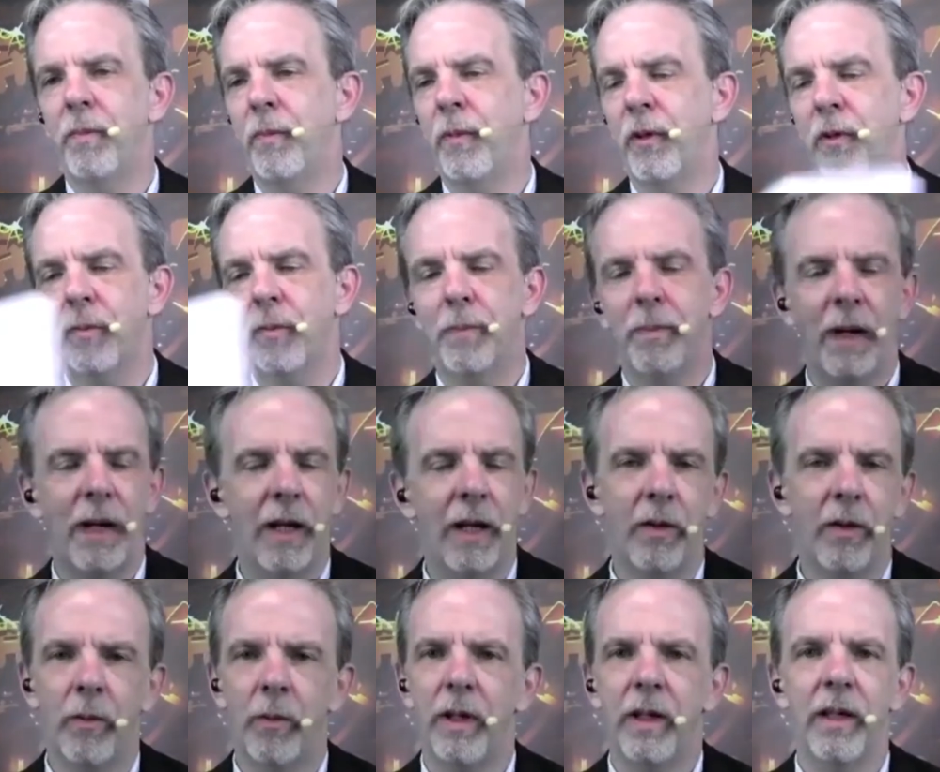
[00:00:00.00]
which, by the
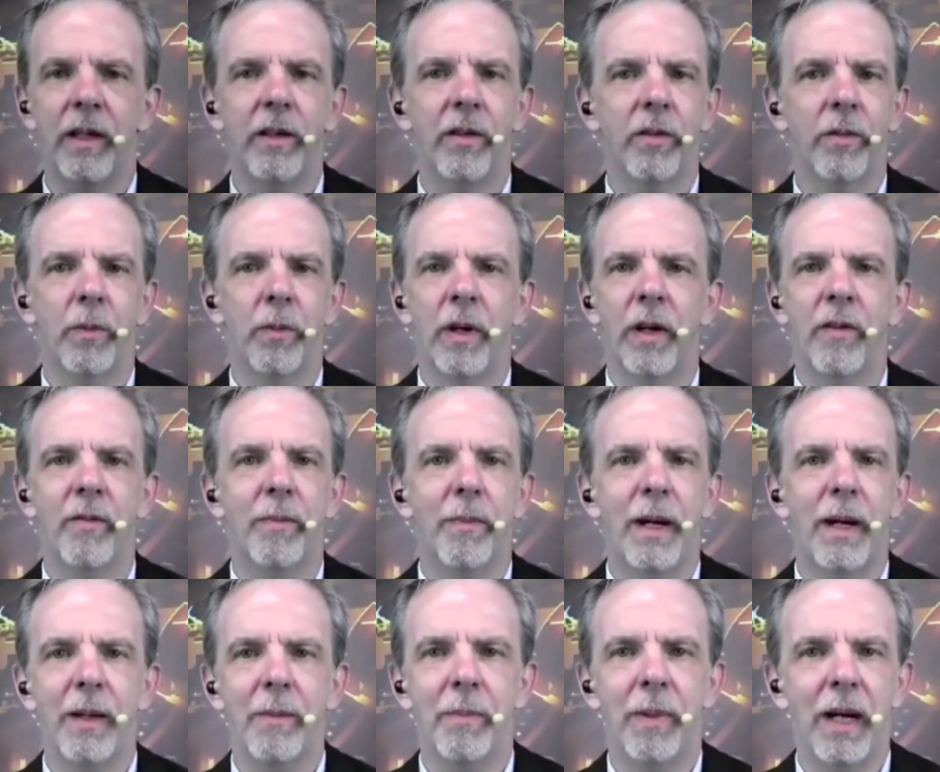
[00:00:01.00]
way, is one of
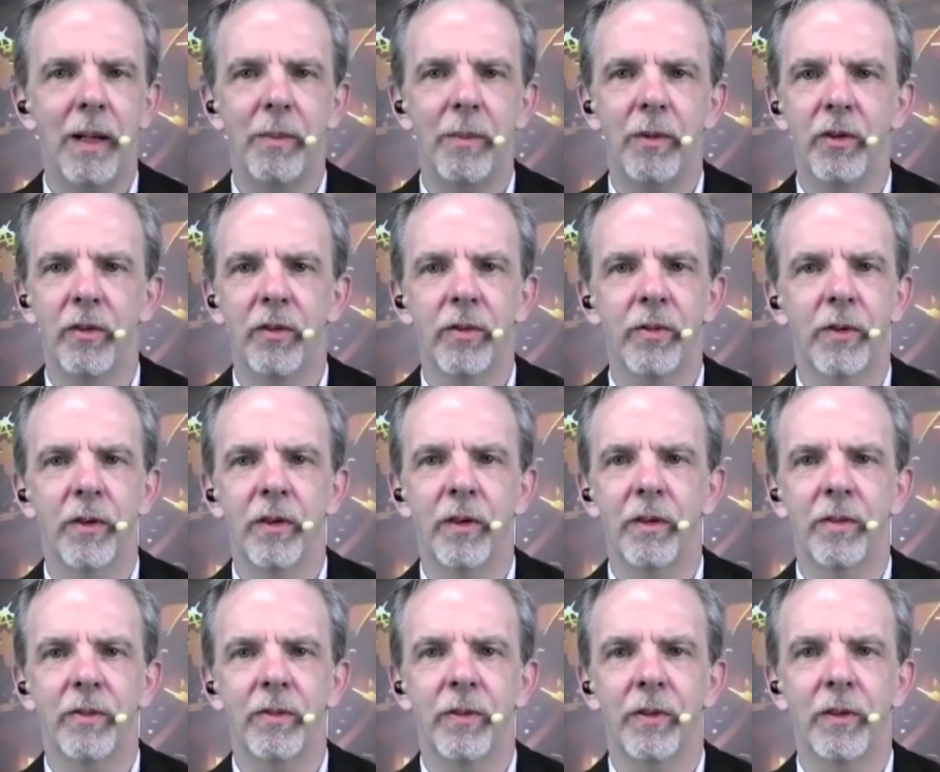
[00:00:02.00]
my bibles for
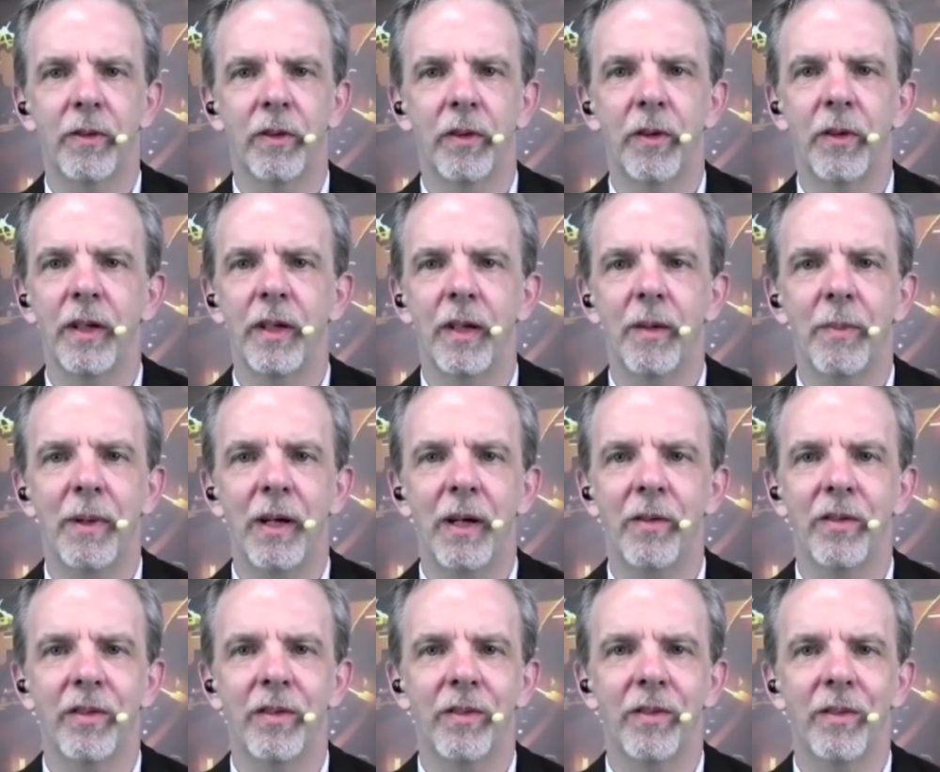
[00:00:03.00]
learning
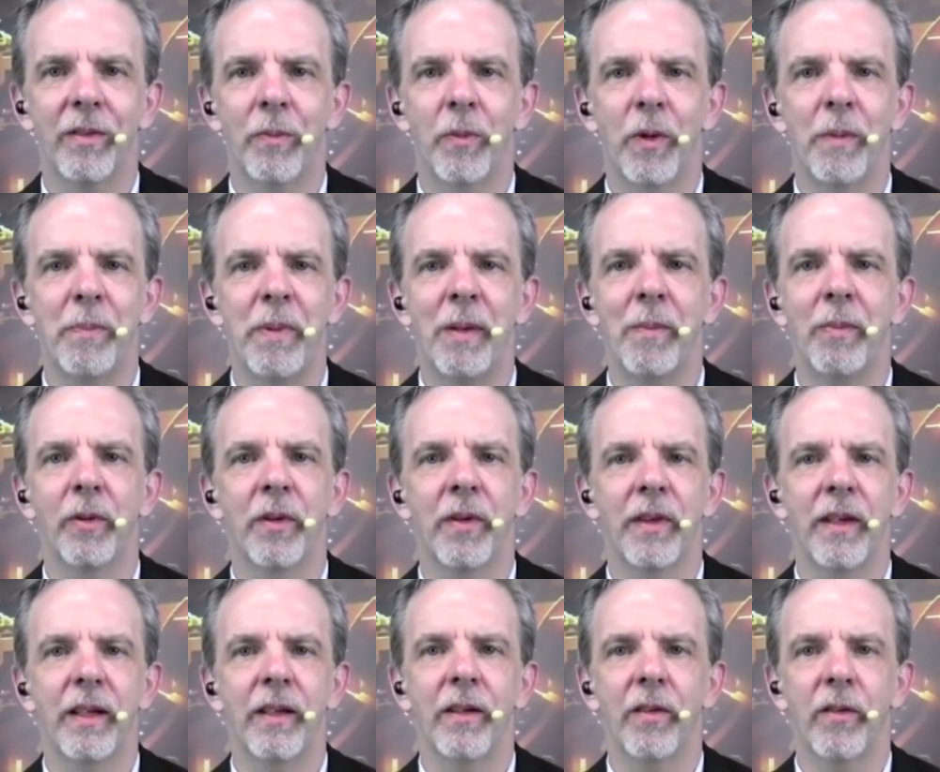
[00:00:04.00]
about what people are
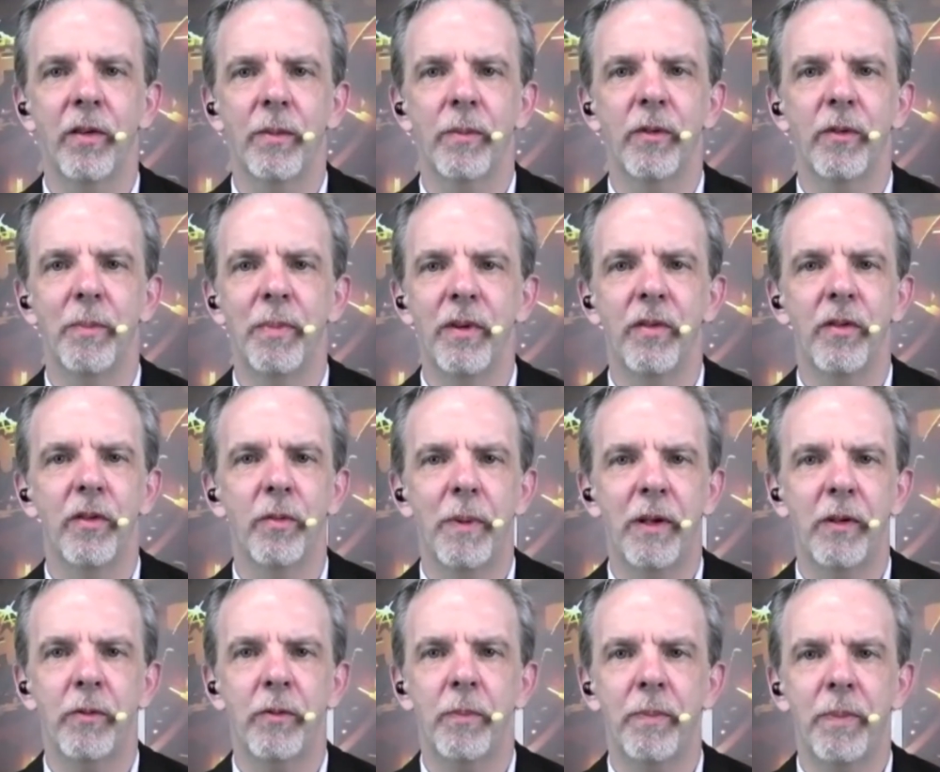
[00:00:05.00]
thinking in terms of business
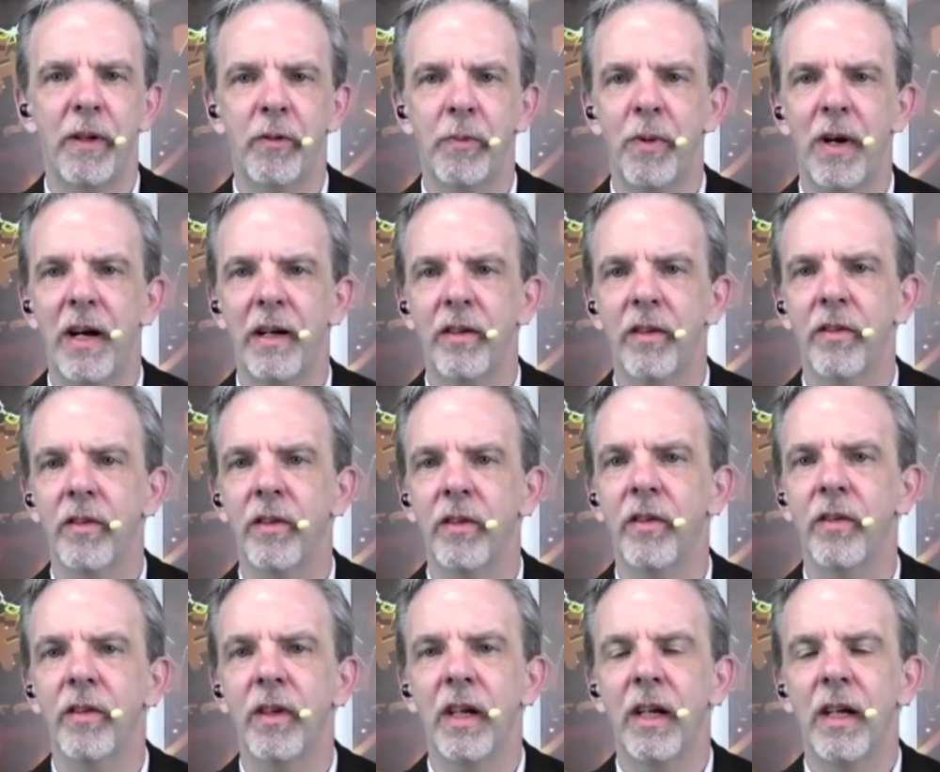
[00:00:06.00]
best practices.